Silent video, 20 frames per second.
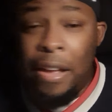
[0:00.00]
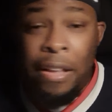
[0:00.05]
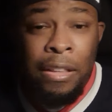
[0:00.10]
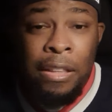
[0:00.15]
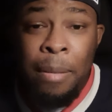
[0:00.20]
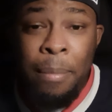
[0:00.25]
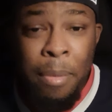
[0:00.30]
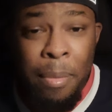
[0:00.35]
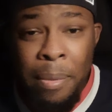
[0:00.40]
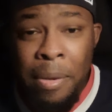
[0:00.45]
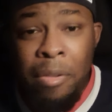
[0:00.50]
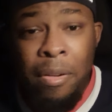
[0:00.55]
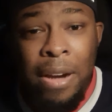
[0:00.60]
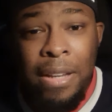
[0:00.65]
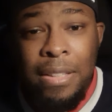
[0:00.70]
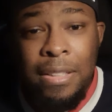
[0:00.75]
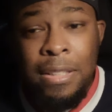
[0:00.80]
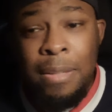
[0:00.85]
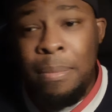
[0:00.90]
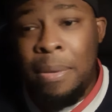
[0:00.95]
Let me be
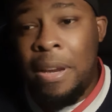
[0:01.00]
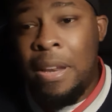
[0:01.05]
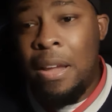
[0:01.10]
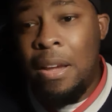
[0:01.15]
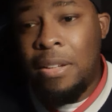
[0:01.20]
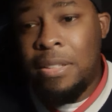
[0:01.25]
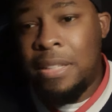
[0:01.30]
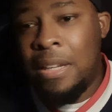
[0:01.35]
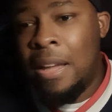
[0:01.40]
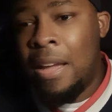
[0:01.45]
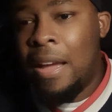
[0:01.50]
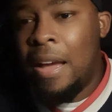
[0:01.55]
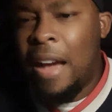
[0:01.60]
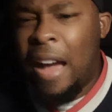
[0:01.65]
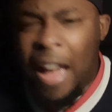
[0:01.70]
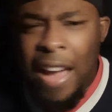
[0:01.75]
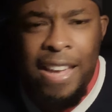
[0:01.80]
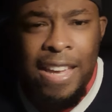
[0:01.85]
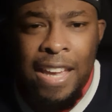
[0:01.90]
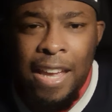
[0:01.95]
great to somebody else.
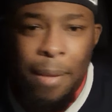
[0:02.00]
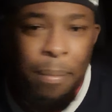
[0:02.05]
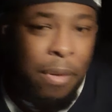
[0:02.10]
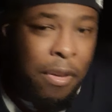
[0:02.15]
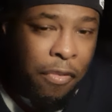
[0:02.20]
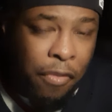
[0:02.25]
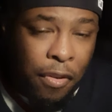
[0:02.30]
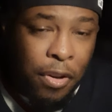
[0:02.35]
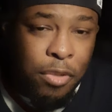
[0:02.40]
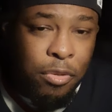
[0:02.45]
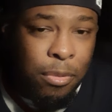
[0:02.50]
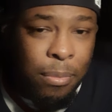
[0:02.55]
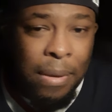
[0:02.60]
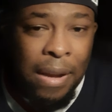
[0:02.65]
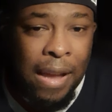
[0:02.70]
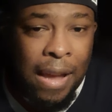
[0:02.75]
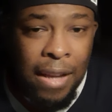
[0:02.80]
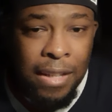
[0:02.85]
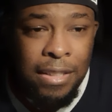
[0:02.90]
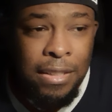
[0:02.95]
I can't be friends with
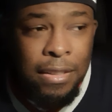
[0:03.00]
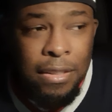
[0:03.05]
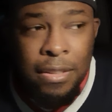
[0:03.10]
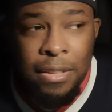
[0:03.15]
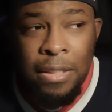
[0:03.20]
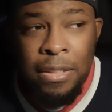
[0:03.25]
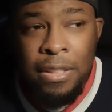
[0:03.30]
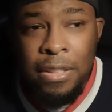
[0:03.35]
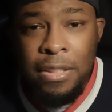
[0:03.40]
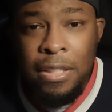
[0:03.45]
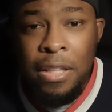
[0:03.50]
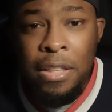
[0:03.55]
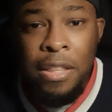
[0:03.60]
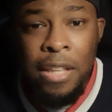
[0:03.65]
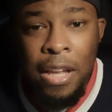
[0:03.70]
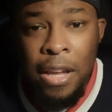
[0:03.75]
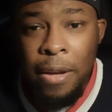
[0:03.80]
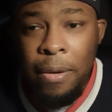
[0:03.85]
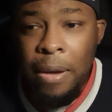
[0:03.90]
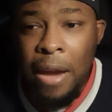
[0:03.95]
my exes. It's just a
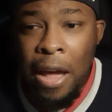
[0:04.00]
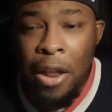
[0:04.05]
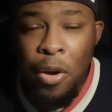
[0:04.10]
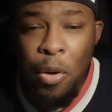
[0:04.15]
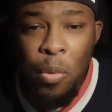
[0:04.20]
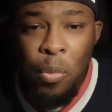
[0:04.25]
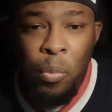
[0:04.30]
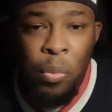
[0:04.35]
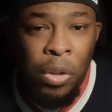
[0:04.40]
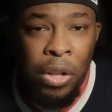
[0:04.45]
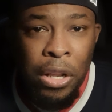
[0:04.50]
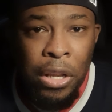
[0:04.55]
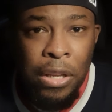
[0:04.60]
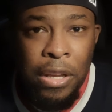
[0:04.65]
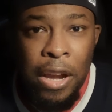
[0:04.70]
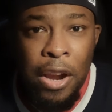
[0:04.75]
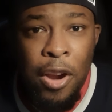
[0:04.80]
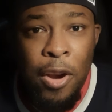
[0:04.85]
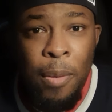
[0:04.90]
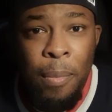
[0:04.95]
thing. I don't really
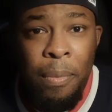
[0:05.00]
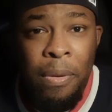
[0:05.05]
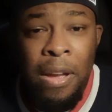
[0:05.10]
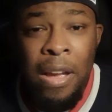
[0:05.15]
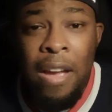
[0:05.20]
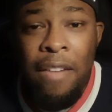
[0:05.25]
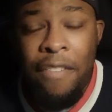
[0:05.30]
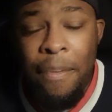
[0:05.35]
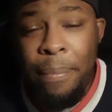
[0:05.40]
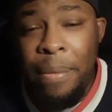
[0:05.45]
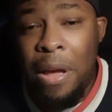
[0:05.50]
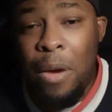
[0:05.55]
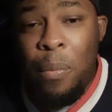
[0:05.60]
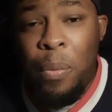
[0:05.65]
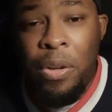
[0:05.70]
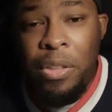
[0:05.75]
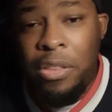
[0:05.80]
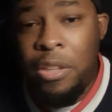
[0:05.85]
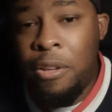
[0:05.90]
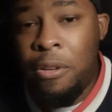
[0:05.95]
care. If I'm not
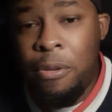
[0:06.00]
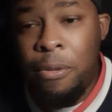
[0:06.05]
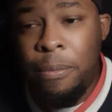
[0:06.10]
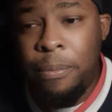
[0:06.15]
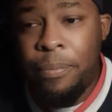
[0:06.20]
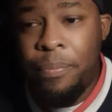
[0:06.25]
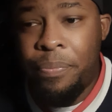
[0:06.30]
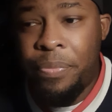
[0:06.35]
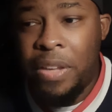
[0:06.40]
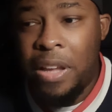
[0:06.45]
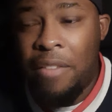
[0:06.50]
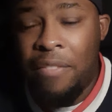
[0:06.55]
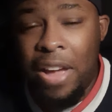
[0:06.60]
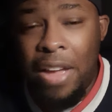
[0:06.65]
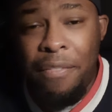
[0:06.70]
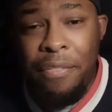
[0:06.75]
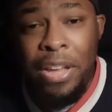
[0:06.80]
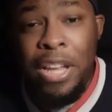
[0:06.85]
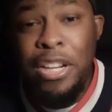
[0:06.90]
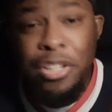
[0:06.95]
with you, if I
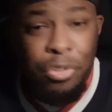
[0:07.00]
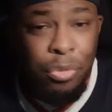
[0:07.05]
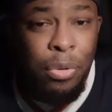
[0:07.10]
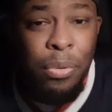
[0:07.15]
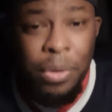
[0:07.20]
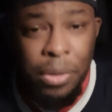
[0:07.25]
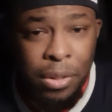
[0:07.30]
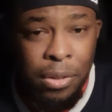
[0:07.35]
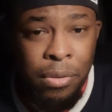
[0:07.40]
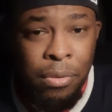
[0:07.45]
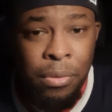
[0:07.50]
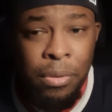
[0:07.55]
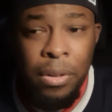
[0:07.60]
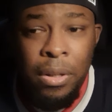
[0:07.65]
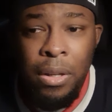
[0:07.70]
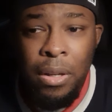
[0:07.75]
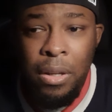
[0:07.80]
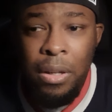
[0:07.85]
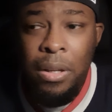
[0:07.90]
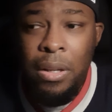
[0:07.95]
have a history with you,
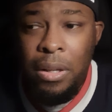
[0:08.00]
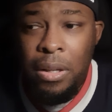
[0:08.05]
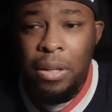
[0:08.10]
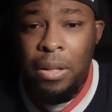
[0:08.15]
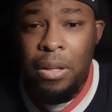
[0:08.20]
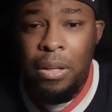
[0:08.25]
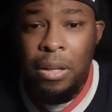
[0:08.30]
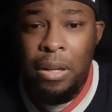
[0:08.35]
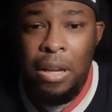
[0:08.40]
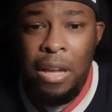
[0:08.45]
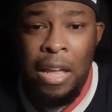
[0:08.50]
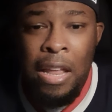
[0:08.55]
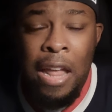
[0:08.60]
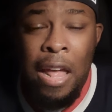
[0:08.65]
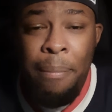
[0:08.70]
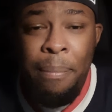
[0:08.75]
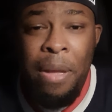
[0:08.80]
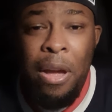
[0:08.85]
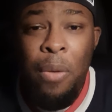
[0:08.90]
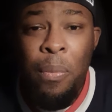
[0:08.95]
and
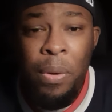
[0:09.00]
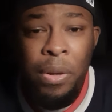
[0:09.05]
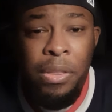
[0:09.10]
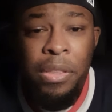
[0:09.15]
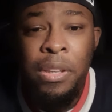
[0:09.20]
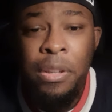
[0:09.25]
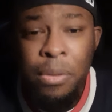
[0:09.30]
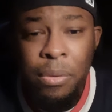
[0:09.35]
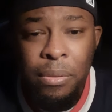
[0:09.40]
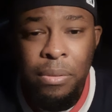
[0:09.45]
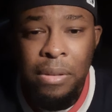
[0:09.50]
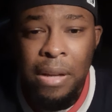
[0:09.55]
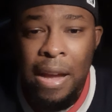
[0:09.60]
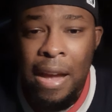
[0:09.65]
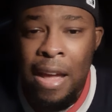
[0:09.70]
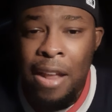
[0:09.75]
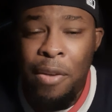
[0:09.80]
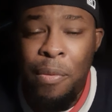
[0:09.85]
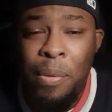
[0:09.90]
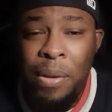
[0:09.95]
I'm not with you,
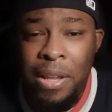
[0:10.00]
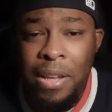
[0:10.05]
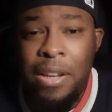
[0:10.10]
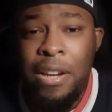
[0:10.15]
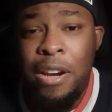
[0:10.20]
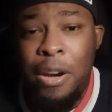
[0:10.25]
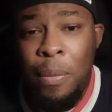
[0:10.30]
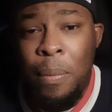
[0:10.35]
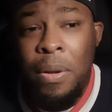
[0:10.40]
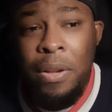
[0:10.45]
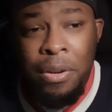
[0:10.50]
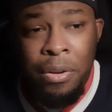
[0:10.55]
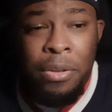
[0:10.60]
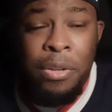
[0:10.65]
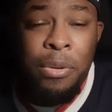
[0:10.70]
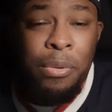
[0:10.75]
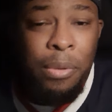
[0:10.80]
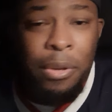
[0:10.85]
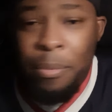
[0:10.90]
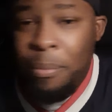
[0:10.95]
I don't really care what you're
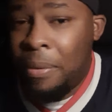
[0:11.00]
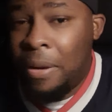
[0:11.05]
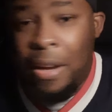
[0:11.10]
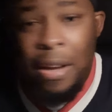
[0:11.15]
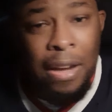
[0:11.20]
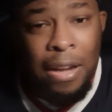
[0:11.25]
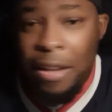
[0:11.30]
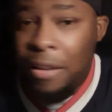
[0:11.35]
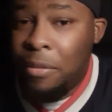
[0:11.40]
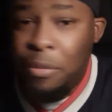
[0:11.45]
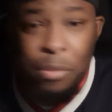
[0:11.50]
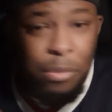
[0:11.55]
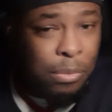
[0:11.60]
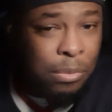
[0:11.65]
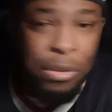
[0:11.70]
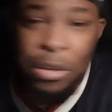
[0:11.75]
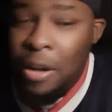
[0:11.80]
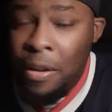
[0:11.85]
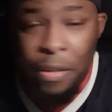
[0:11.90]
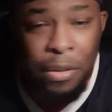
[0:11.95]
doing
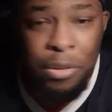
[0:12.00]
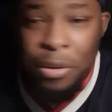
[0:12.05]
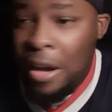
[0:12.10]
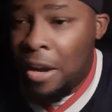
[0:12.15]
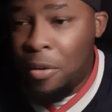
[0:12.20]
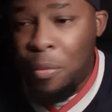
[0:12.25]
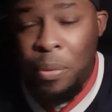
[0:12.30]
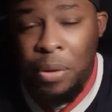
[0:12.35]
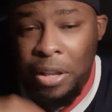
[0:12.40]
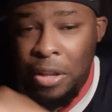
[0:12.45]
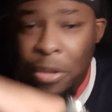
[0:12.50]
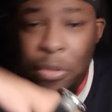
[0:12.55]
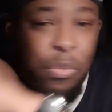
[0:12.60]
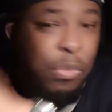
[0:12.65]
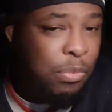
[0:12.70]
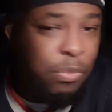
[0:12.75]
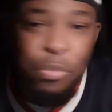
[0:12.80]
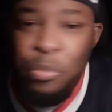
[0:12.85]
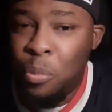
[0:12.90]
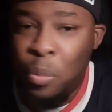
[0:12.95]
behind I don't really
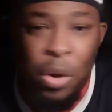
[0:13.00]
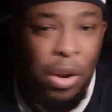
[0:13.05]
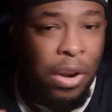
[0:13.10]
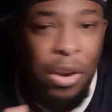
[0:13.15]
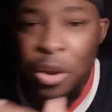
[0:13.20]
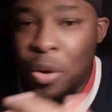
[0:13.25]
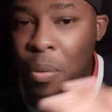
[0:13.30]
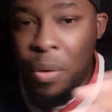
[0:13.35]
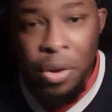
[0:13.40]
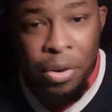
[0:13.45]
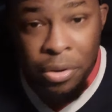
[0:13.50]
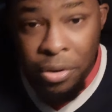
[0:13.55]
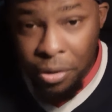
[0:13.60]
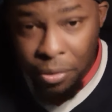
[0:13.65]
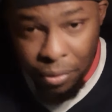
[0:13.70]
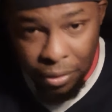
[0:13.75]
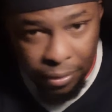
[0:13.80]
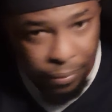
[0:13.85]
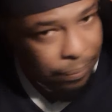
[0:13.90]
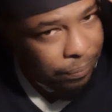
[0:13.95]
want to know what you're
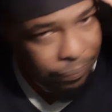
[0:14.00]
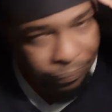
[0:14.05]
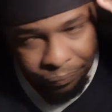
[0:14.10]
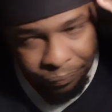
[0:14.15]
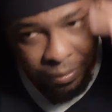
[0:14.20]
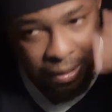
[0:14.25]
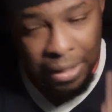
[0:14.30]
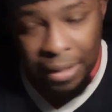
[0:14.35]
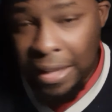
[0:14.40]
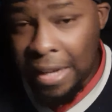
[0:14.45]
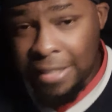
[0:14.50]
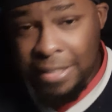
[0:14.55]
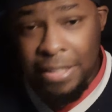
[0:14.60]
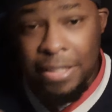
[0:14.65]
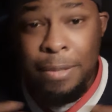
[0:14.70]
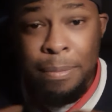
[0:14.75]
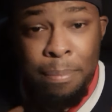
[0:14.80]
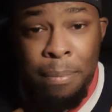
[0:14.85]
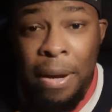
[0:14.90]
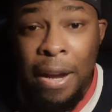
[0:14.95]
doing. That's
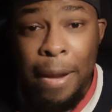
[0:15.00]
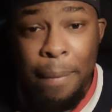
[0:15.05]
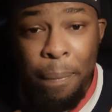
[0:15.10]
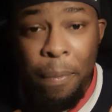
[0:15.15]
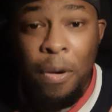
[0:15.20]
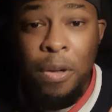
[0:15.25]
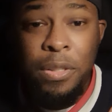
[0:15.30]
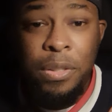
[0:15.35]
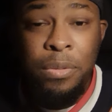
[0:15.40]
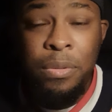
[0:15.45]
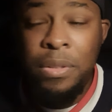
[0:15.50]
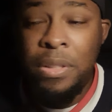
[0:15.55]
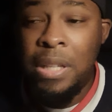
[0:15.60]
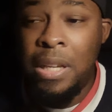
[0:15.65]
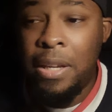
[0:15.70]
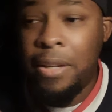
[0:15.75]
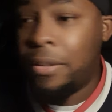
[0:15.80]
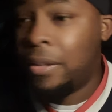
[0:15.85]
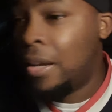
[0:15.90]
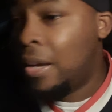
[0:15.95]
just my personal
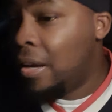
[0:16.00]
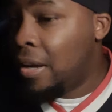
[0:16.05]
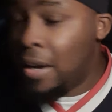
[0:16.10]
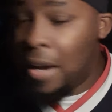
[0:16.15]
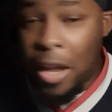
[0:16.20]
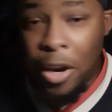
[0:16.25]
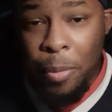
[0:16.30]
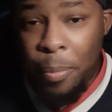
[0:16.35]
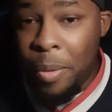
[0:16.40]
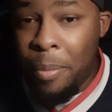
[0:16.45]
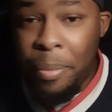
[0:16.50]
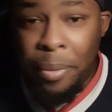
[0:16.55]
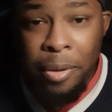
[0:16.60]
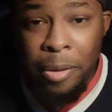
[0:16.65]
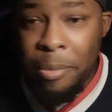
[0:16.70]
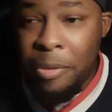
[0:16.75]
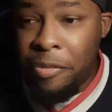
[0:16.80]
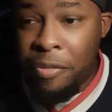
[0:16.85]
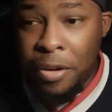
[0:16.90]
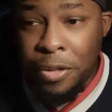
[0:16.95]
thing. I know people
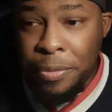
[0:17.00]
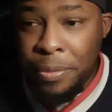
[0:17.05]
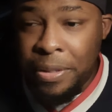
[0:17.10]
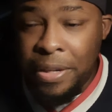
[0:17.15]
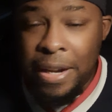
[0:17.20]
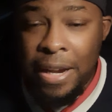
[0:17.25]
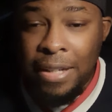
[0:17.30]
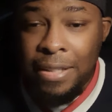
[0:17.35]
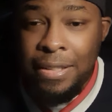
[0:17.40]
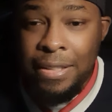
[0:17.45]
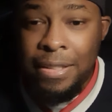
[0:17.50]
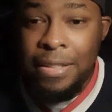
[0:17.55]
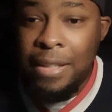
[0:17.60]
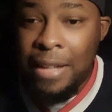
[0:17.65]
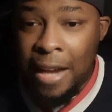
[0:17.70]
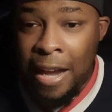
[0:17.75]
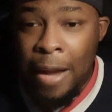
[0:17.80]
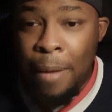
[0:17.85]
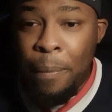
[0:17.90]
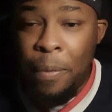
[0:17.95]
can be friends with their exes.
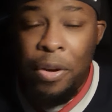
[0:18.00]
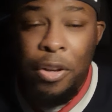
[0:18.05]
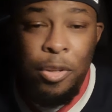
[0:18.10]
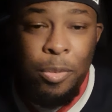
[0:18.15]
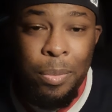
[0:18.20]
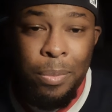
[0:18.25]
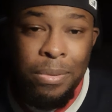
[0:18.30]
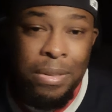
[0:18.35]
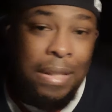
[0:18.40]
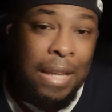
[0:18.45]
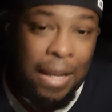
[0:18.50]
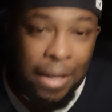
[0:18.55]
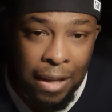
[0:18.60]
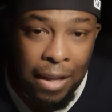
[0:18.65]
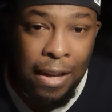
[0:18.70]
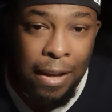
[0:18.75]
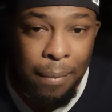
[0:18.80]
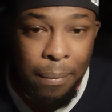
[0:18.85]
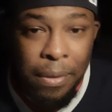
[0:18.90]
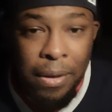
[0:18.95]
I'm one of those people that
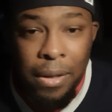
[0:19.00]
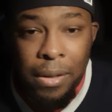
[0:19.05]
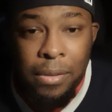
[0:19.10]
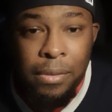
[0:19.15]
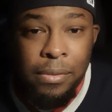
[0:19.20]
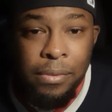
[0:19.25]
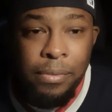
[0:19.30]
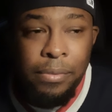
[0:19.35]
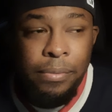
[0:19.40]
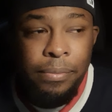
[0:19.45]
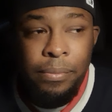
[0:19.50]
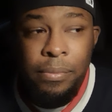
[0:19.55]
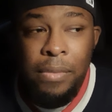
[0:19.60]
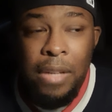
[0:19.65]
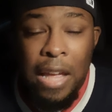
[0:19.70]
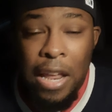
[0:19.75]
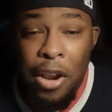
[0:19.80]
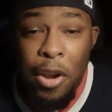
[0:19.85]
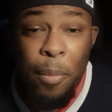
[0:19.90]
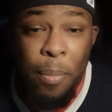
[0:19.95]
can't be.
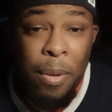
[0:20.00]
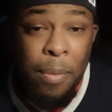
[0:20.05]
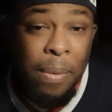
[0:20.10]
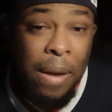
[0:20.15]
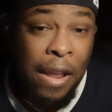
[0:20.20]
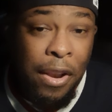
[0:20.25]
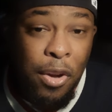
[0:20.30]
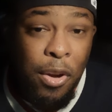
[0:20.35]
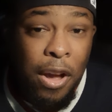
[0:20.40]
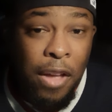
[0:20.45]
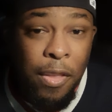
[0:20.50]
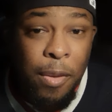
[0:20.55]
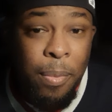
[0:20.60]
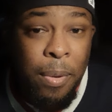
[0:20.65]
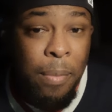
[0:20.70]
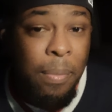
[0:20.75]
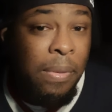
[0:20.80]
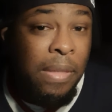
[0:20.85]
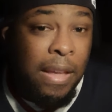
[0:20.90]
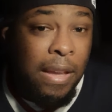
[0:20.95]
I know other
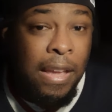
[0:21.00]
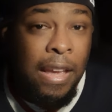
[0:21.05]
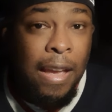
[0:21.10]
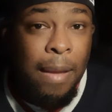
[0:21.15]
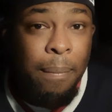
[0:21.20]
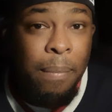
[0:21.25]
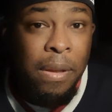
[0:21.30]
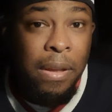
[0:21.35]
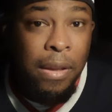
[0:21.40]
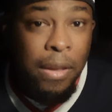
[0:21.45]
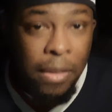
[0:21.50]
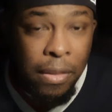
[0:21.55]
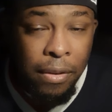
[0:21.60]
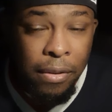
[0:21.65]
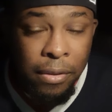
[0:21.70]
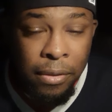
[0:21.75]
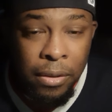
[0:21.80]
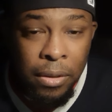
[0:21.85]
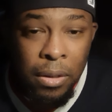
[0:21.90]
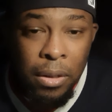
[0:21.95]
people that can't be
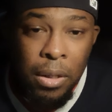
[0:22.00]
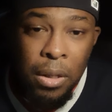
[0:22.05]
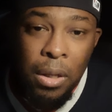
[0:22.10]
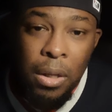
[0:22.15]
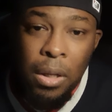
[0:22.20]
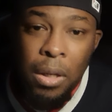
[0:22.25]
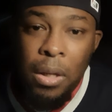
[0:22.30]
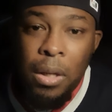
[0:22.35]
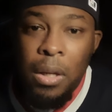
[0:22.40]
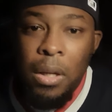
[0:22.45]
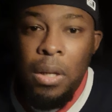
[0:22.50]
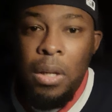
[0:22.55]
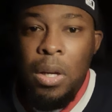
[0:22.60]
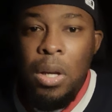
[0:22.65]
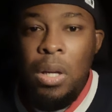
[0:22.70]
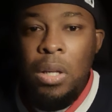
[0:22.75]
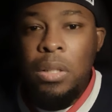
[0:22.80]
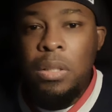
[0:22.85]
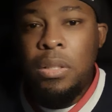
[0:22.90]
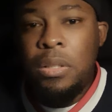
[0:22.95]
either.
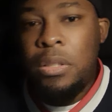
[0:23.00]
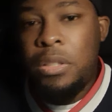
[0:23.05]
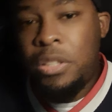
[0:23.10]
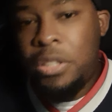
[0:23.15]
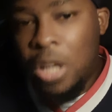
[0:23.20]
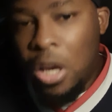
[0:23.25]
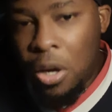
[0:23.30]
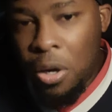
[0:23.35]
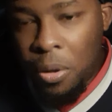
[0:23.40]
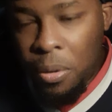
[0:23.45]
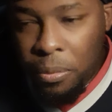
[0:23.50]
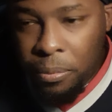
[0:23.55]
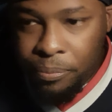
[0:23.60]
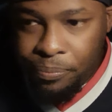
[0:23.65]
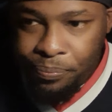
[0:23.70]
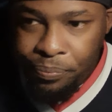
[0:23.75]
So,